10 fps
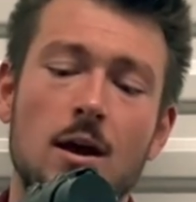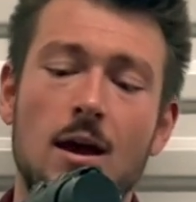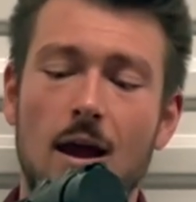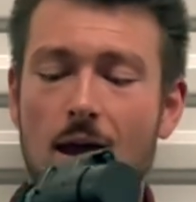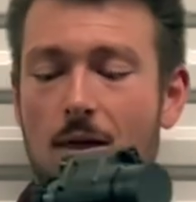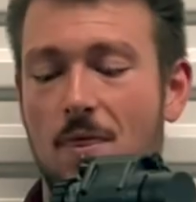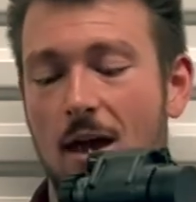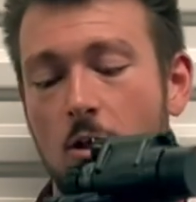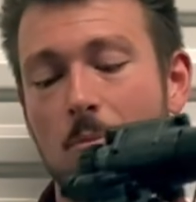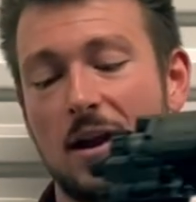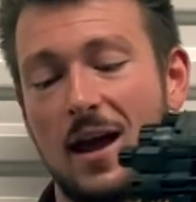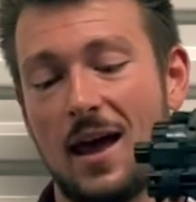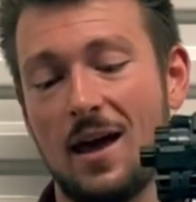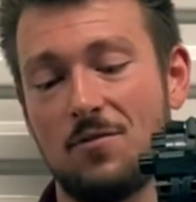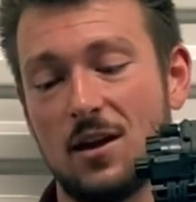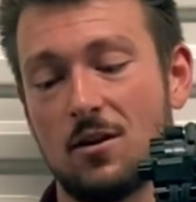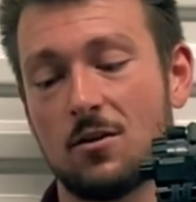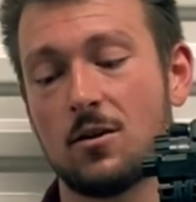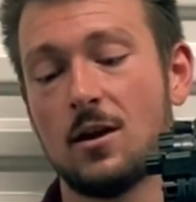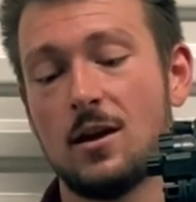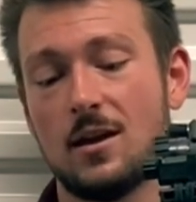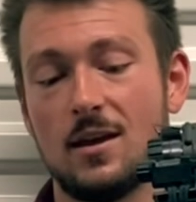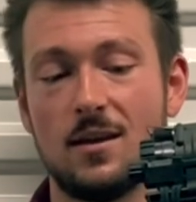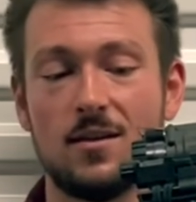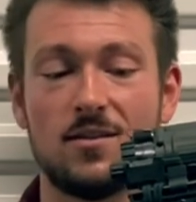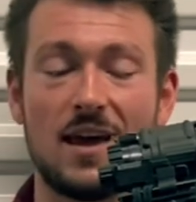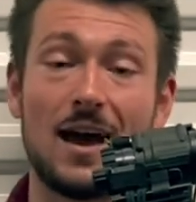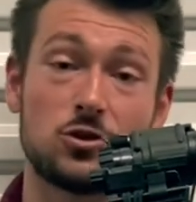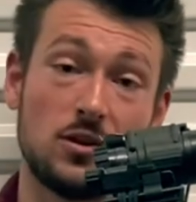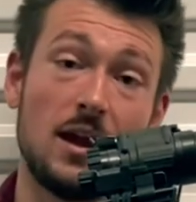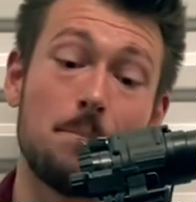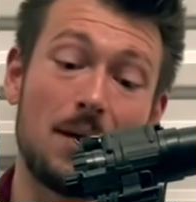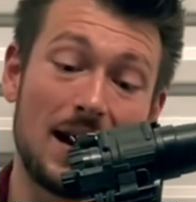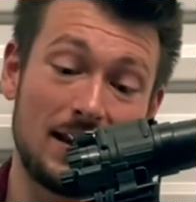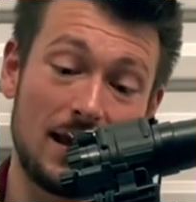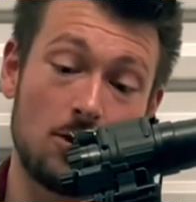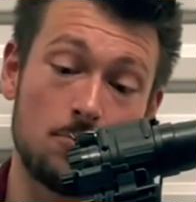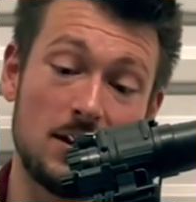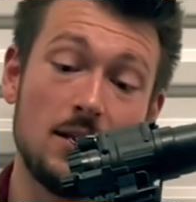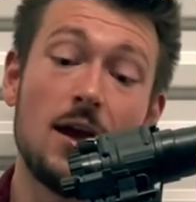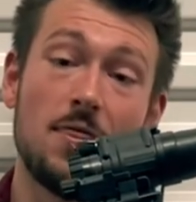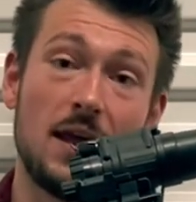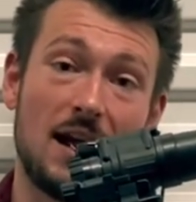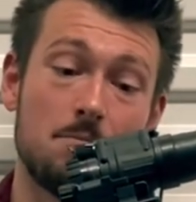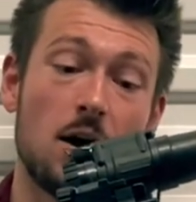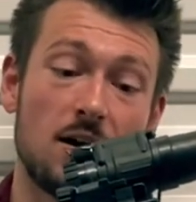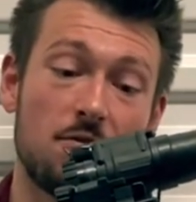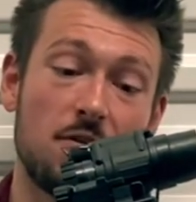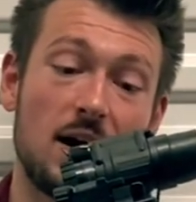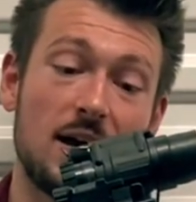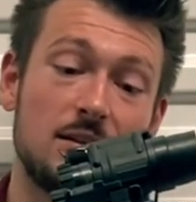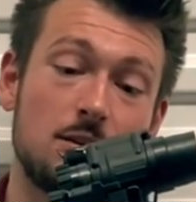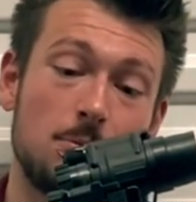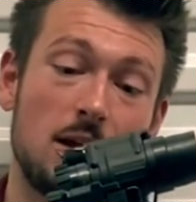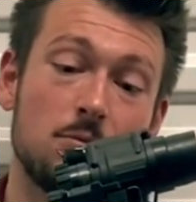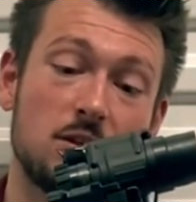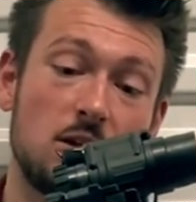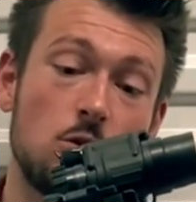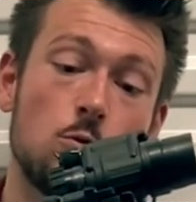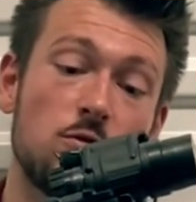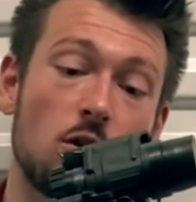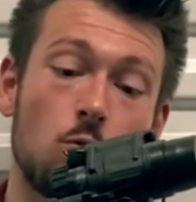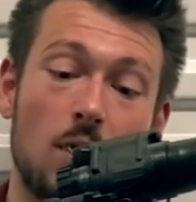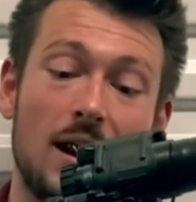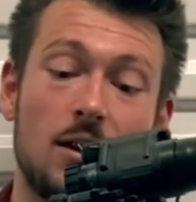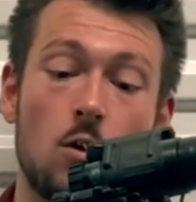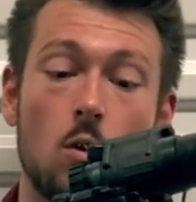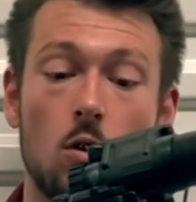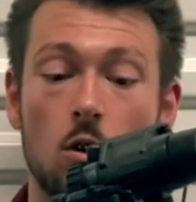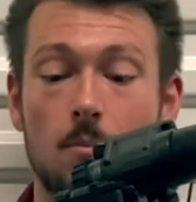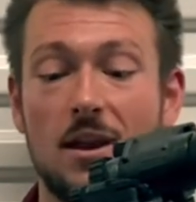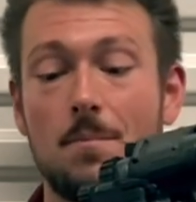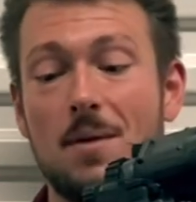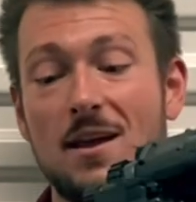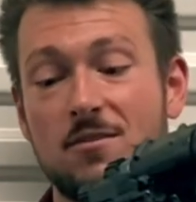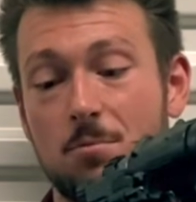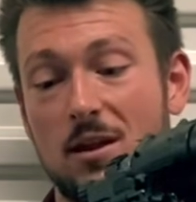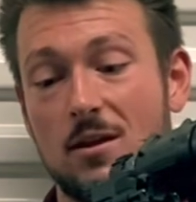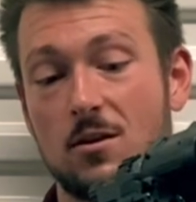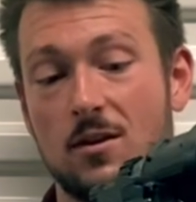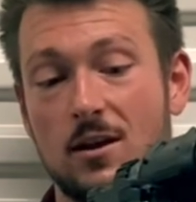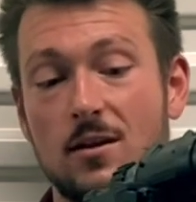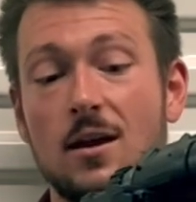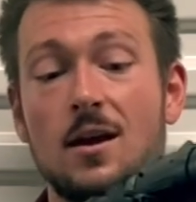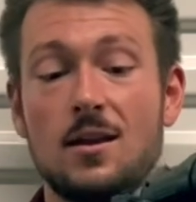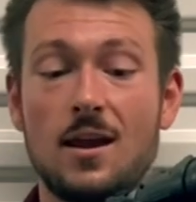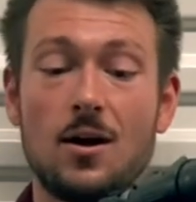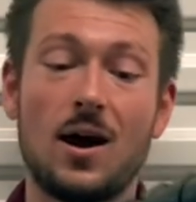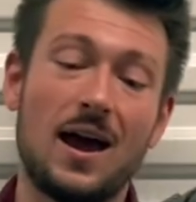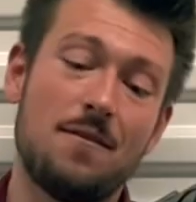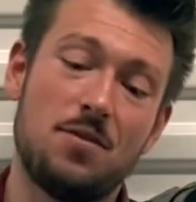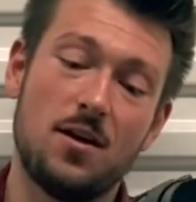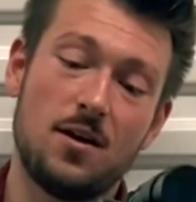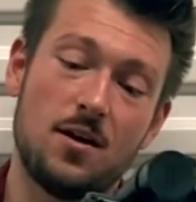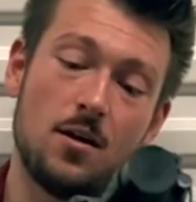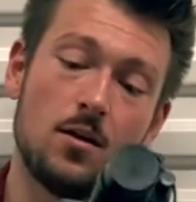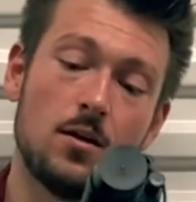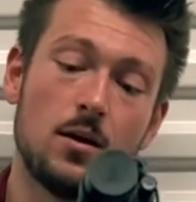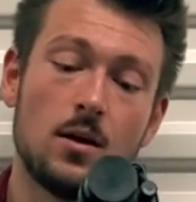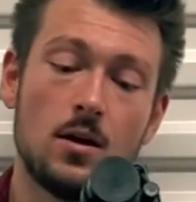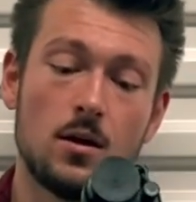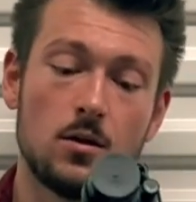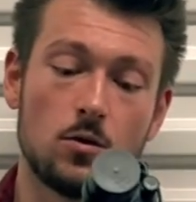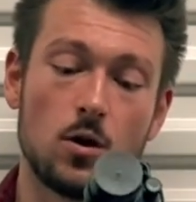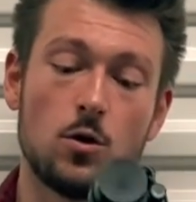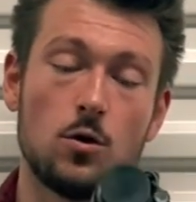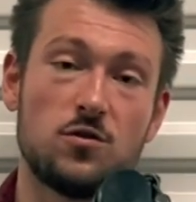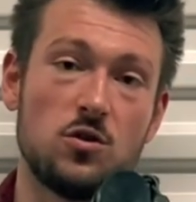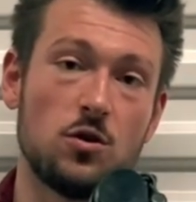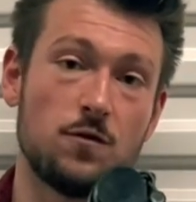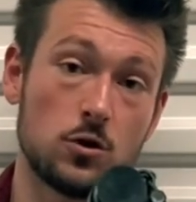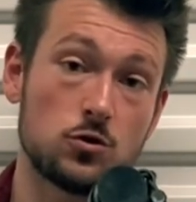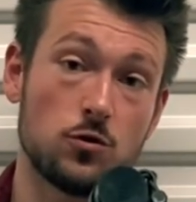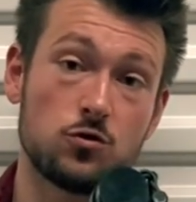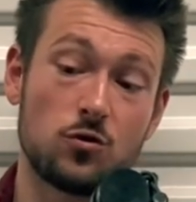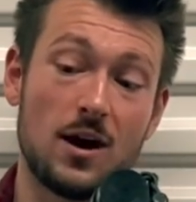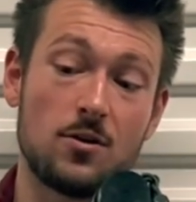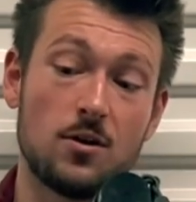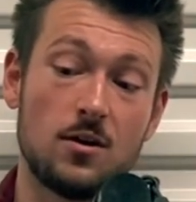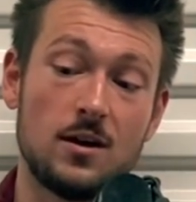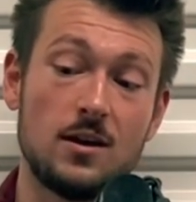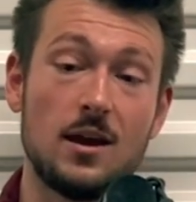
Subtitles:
And the helmet I have here is actually a bike helmet that I modified to be able to use a rhino arm and a base plate on it. Now I have the Naruto's universal shroud on it.